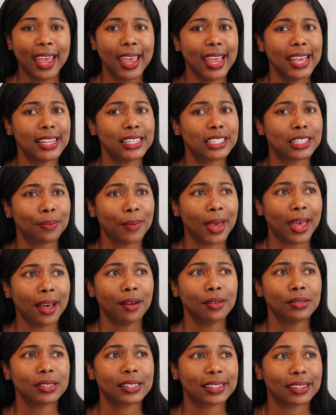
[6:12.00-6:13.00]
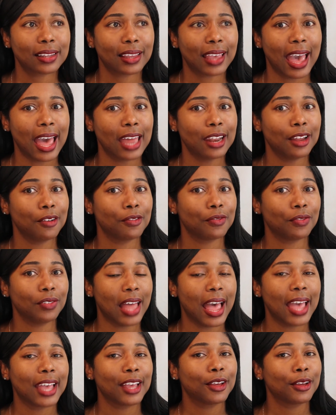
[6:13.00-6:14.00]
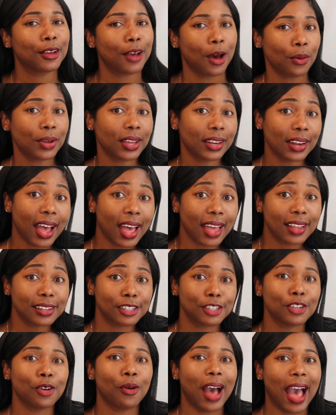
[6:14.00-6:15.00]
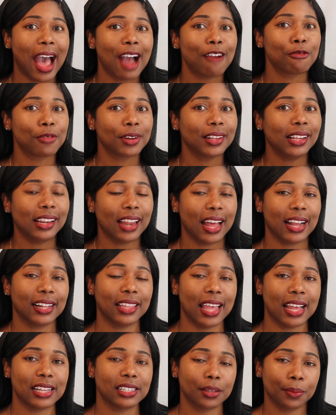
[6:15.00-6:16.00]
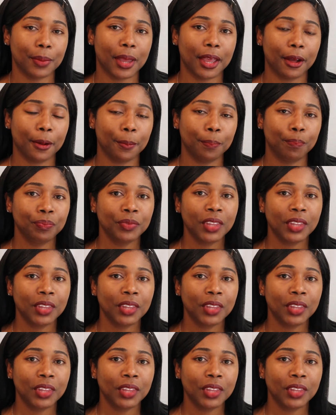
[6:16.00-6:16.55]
It smells kind of like coconut, so I really like that smell.